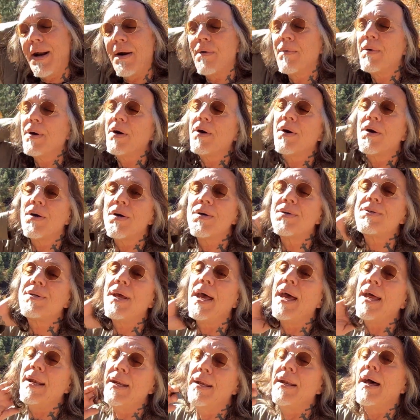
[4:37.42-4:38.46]
to rehearse
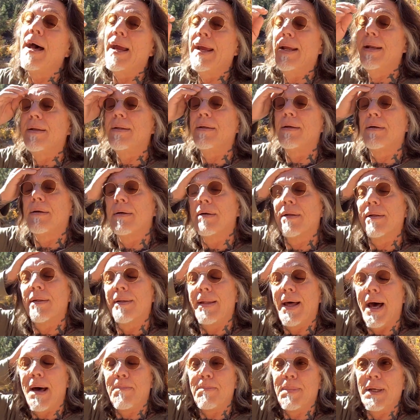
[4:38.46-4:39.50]
at night.
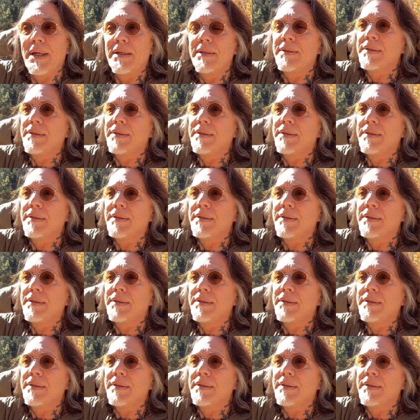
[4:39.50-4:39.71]
That being